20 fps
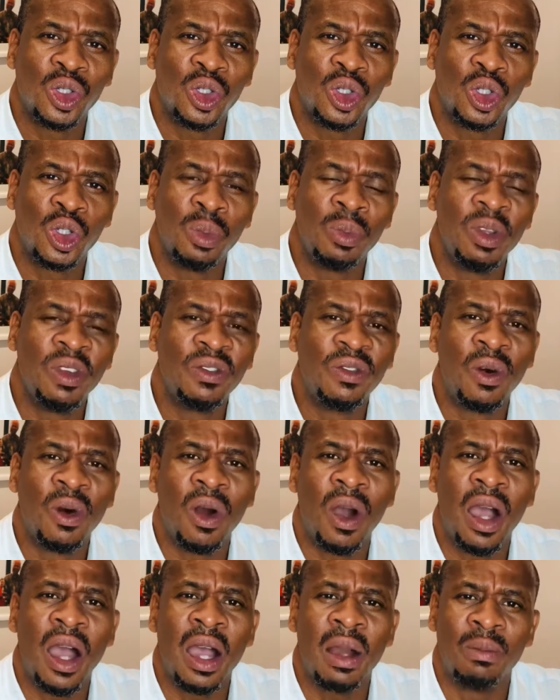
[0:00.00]
to be
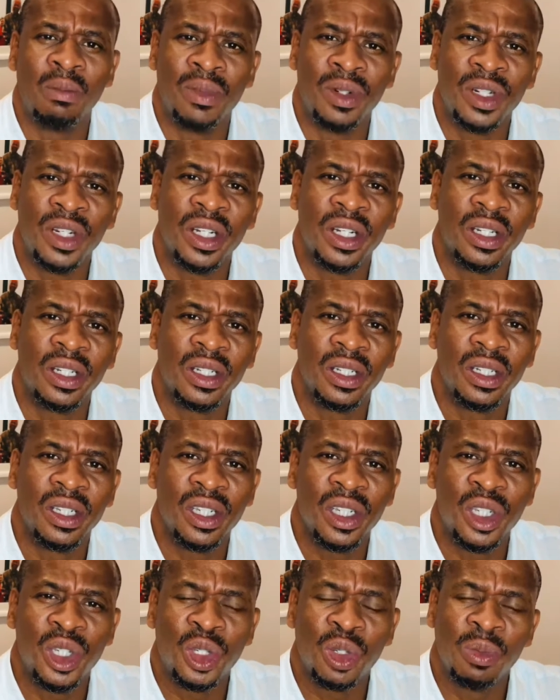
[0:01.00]
forearmed
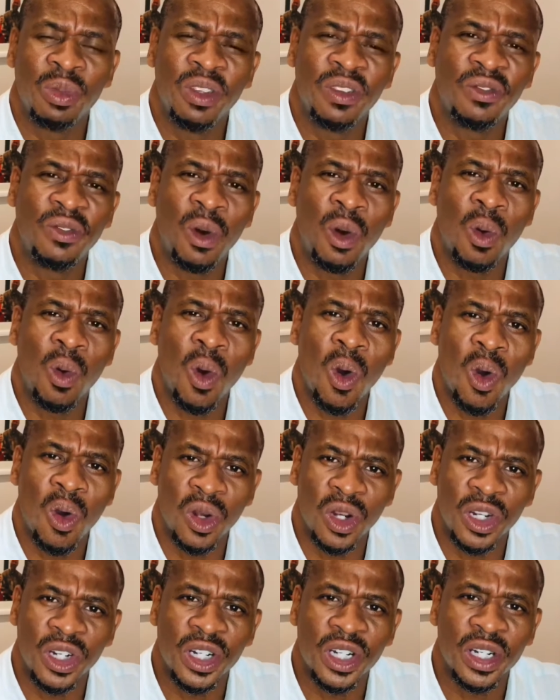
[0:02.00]
is to be
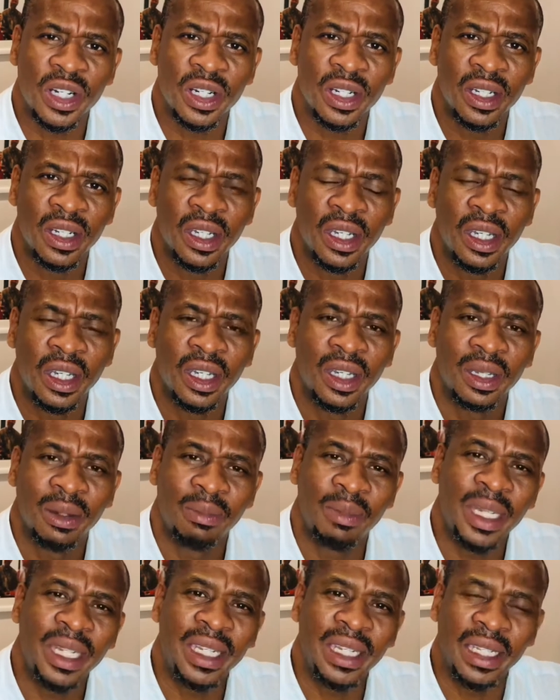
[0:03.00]
forewarned.
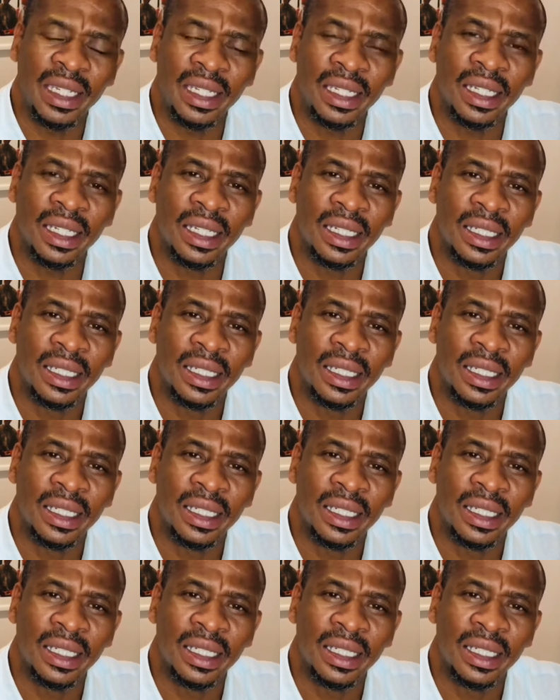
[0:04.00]
Meaning,